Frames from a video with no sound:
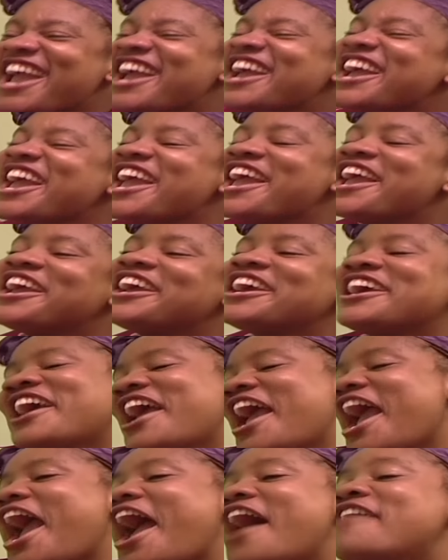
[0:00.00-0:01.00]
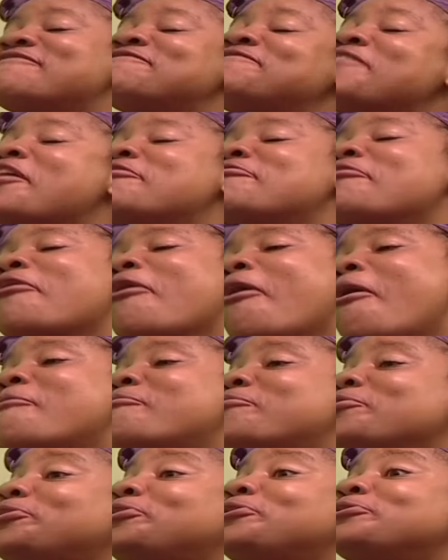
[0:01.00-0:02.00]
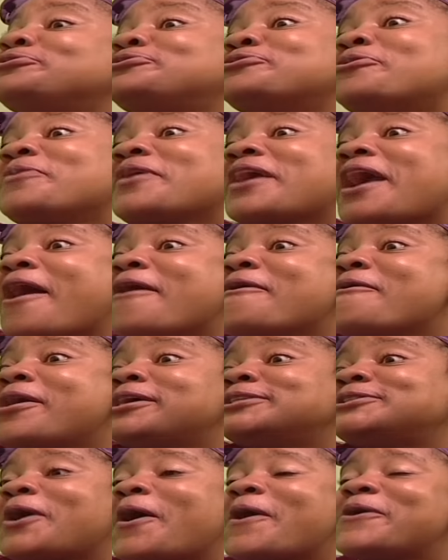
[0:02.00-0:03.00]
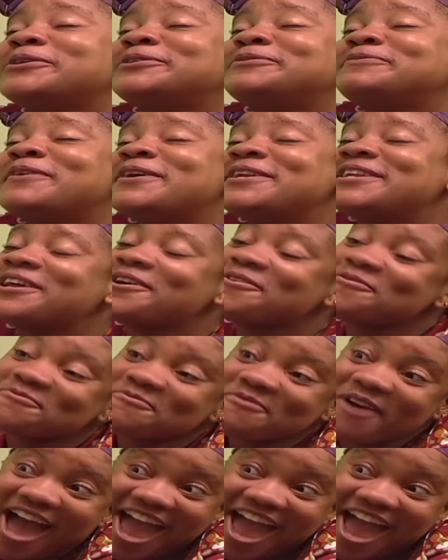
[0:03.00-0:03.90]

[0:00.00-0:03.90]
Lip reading: I'm very calm with you so we can go as husband and